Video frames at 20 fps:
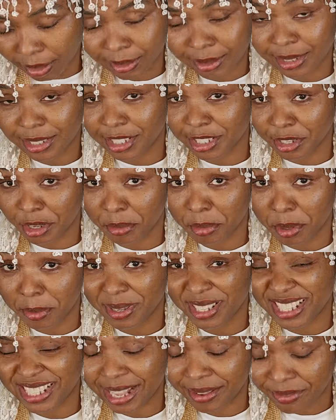this is going to be my
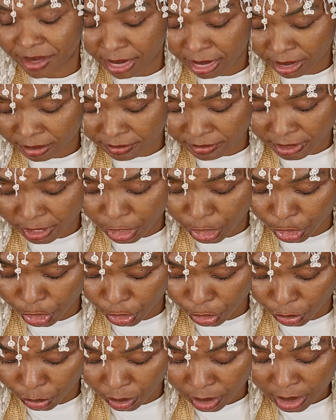seventh
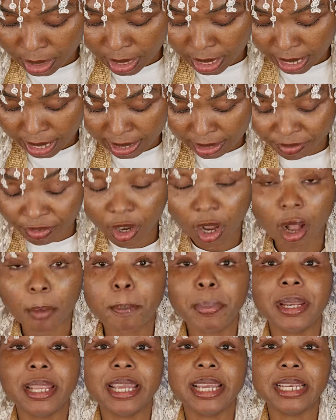video. And I've got
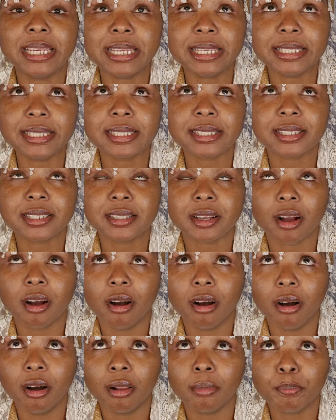a playlist
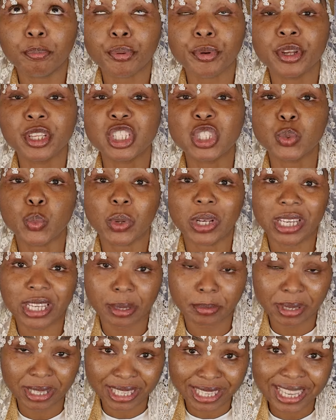called Prince
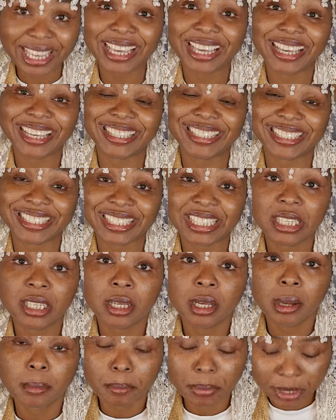William and Kate.
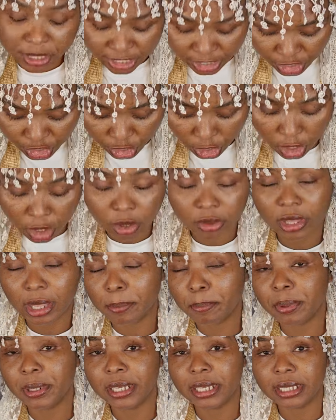Please check out
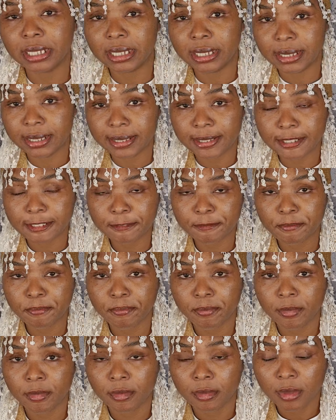that playlist
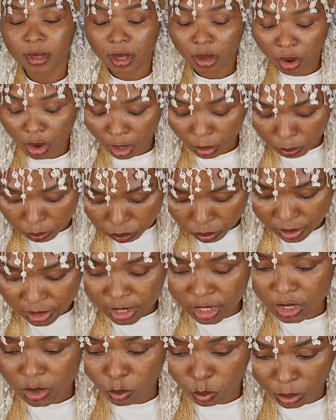called
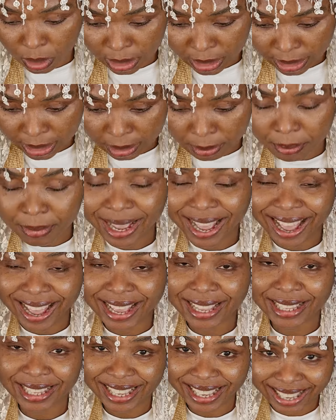Prince William
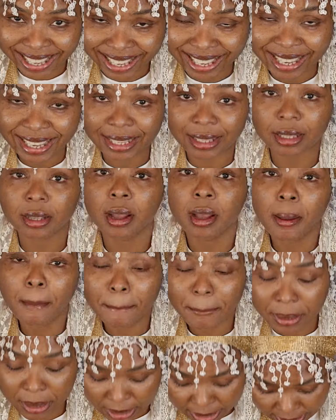and Kate
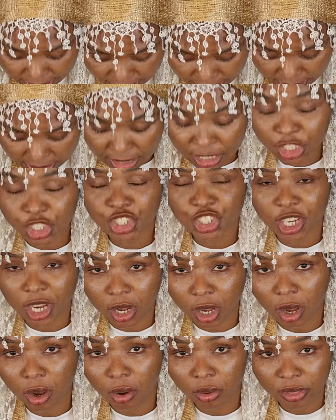please check
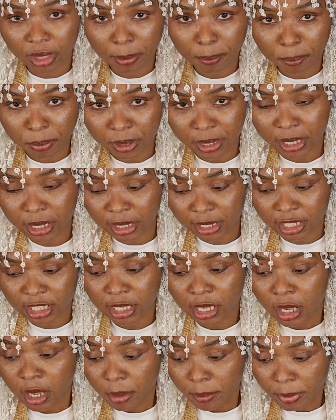out that playlist
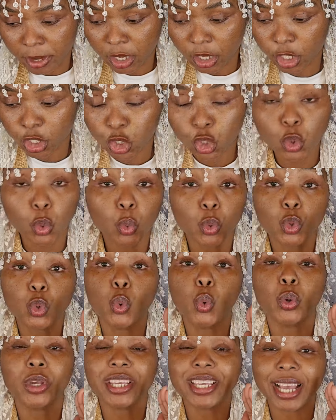because you
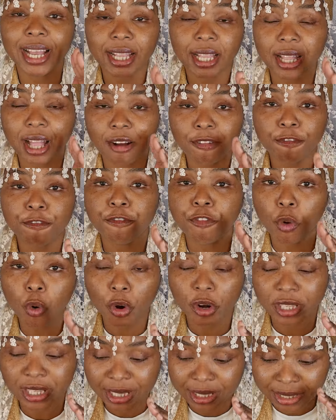you cannot
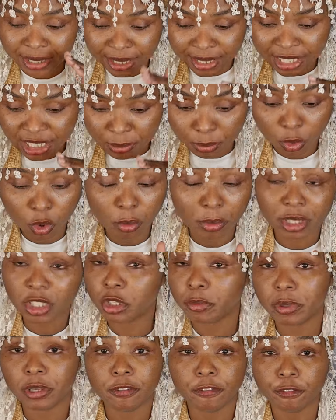afford in this moment to
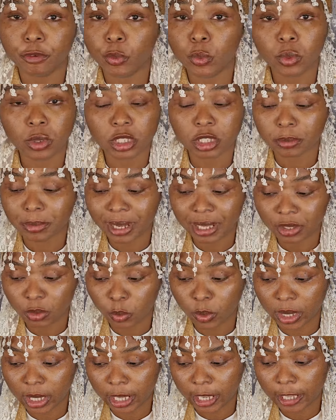be fooled by the
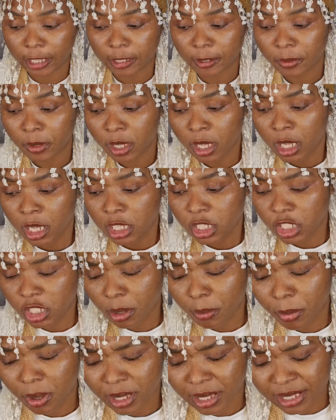wicked
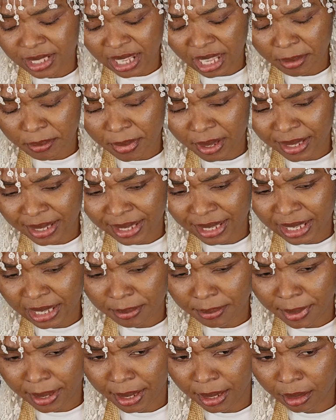somebody sent me an
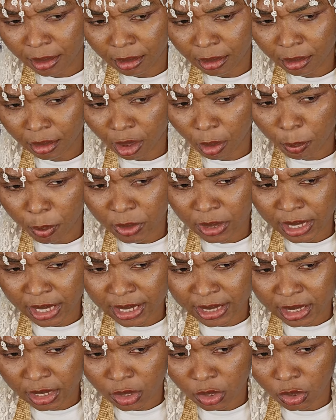email a couple
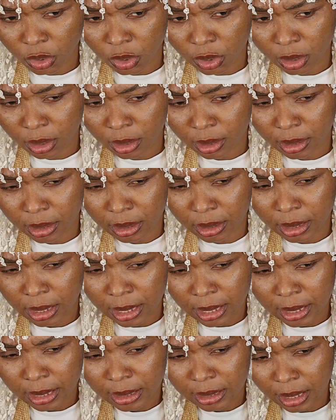days ago
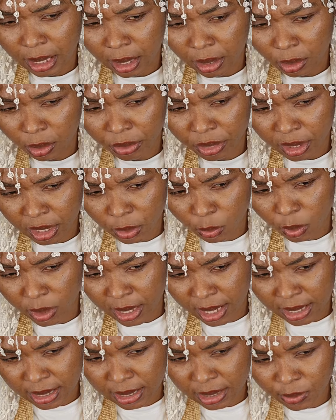i don't think it was
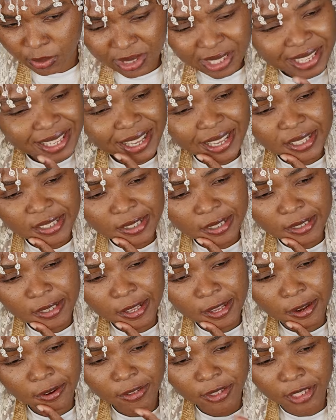yes was it
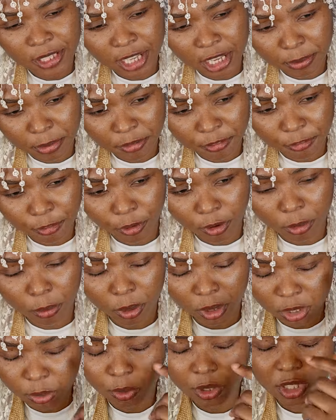yesterday or the day before
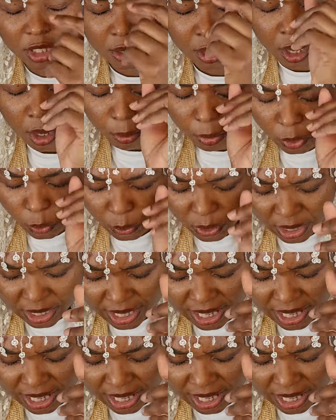but it was between